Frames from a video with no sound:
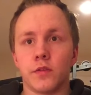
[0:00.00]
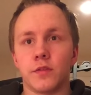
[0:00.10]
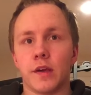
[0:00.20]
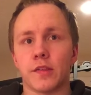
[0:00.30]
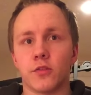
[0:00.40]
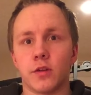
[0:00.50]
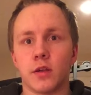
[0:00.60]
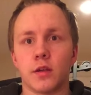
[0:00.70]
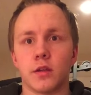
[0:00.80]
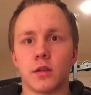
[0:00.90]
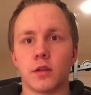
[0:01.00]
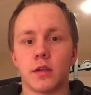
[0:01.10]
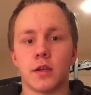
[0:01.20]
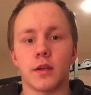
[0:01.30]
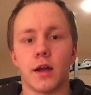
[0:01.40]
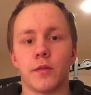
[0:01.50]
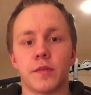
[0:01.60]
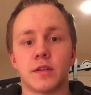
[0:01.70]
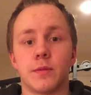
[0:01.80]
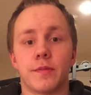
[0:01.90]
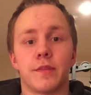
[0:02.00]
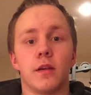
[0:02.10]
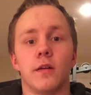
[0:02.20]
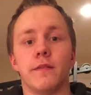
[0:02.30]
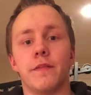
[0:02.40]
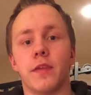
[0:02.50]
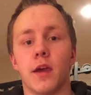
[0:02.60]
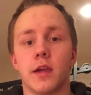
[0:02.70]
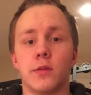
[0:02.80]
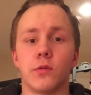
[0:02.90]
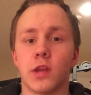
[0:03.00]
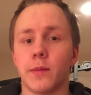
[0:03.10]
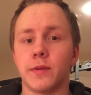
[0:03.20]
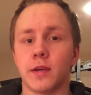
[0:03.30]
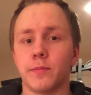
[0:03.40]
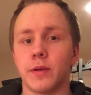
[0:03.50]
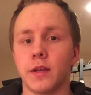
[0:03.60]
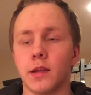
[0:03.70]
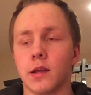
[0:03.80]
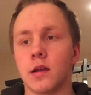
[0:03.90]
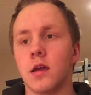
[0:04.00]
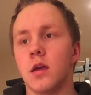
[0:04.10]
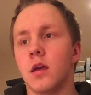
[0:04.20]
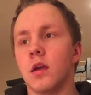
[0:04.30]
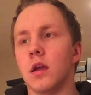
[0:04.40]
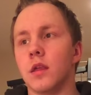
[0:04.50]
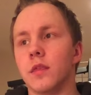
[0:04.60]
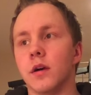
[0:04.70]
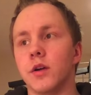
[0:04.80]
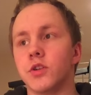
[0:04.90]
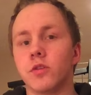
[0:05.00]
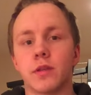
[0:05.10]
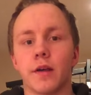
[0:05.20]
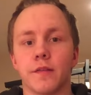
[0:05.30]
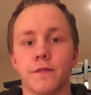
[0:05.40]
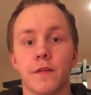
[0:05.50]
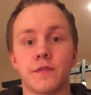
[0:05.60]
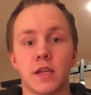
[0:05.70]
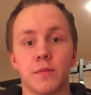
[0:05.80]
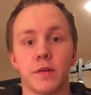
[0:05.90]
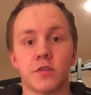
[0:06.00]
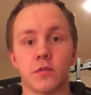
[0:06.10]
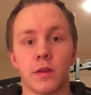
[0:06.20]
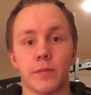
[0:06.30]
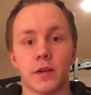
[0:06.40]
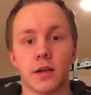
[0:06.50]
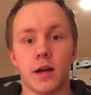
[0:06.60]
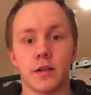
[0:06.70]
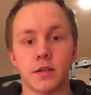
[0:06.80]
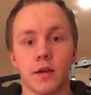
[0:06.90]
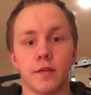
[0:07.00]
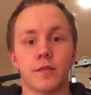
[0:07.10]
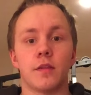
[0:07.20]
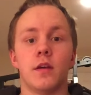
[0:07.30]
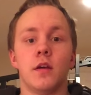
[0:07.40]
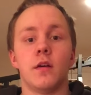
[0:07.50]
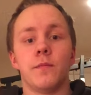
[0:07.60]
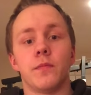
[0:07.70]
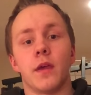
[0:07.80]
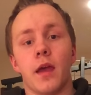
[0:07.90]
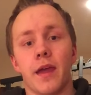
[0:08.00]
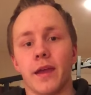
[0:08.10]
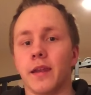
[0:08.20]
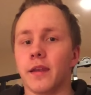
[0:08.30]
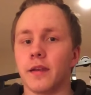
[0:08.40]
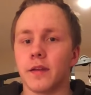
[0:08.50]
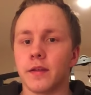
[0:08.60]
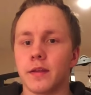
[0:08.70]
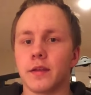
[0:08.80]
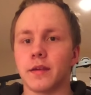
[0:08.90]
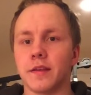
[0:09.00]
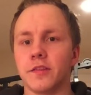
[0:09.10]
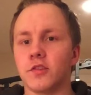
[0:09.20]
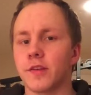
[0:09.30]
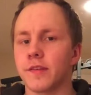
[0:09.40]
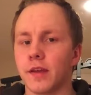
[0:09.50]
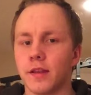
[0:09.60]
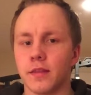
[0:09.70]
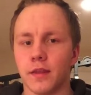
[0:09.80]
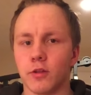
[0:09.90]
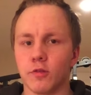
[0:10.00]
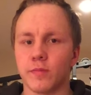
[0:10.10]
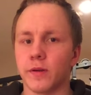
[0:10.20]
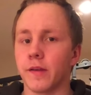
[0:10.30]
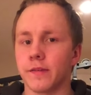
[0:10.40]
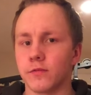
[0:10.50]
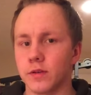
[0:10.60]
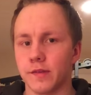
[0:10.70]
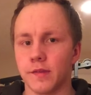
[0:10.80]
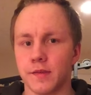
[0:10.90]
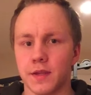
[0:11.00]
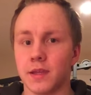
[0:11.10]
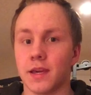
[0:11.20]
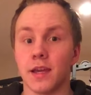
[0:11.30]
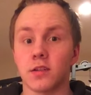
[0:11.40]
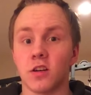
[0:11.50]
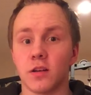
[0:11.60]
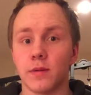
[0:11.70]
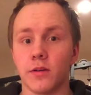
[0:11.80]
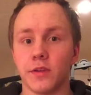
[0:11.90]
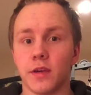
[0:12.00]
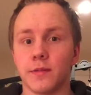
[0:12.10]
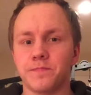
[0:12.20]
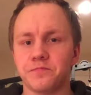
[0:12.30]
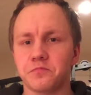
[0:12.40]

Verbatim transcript: yesterday he announced himself that he will not be competing in the 2015 Mr. Olympia contest. And he just said that it was because of reasons that he can't talk about yet,